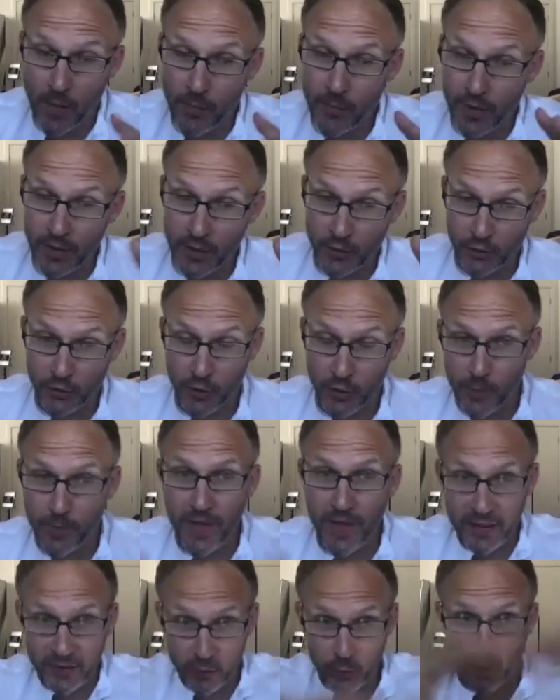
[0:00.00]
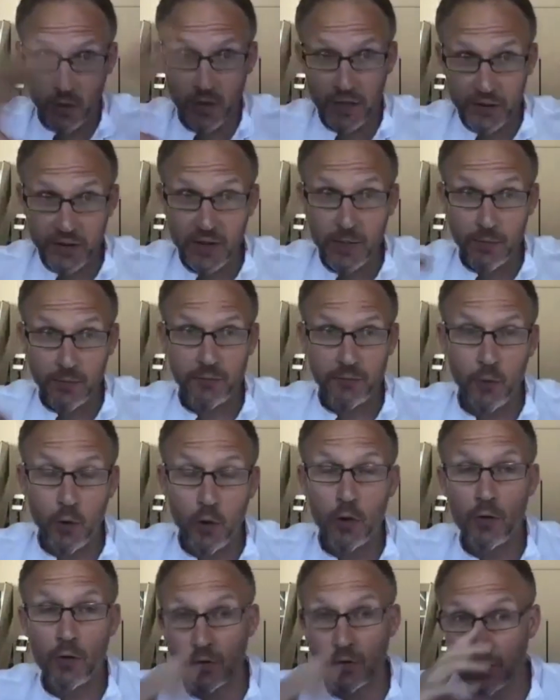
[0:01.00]
going to just go back to what I said
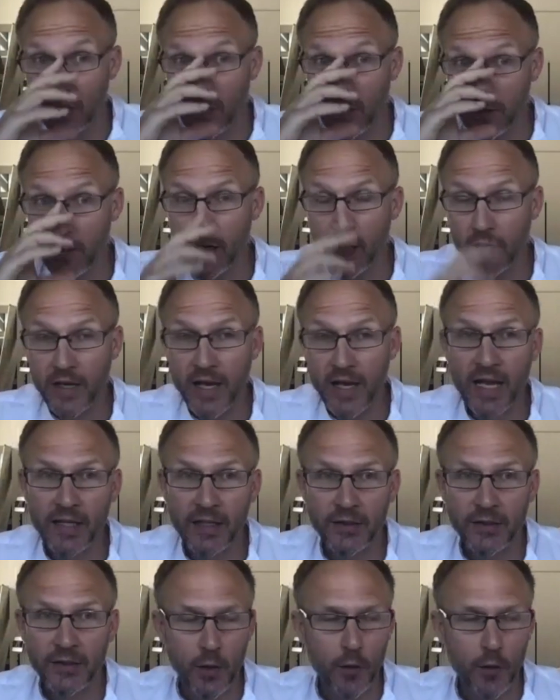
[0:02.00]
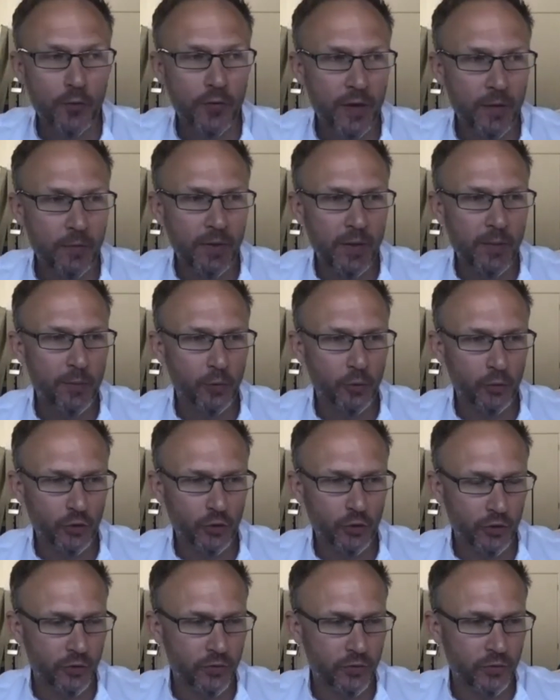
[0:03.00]
before is I don't think people
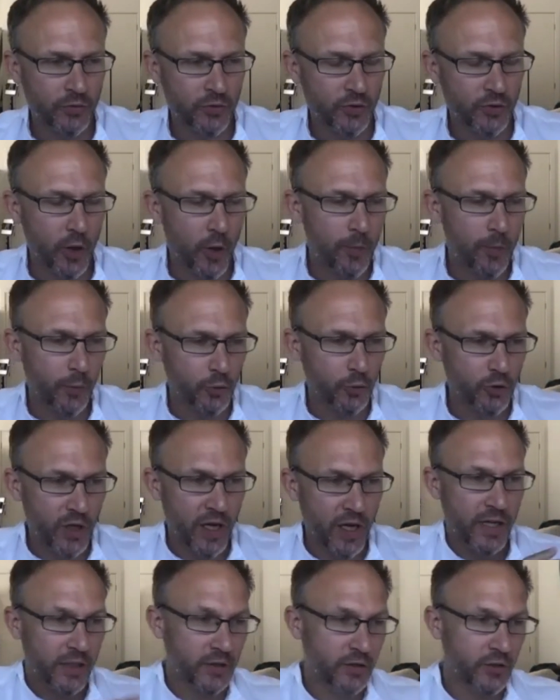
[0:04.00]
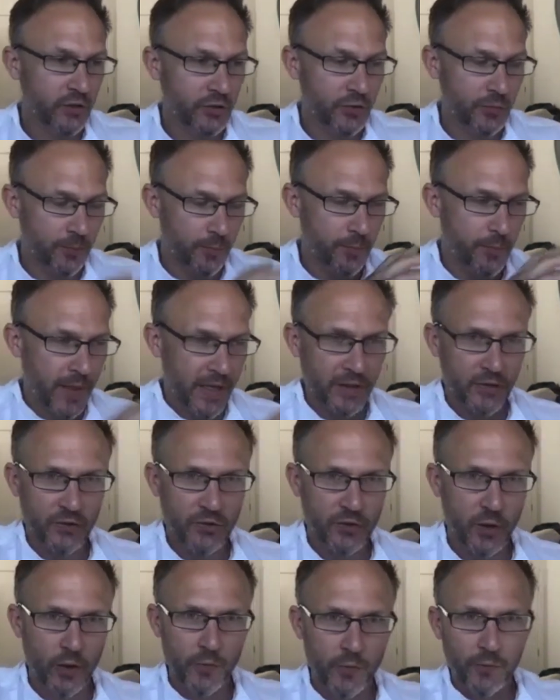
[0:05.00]
should stop or change
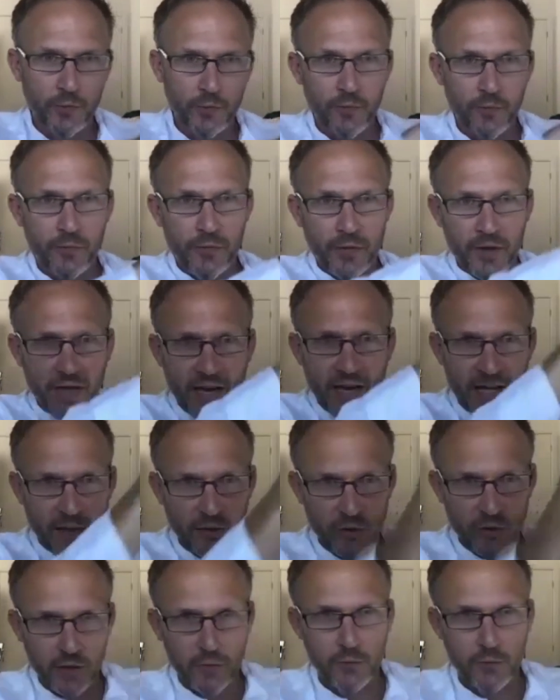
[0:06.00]
based on the catching of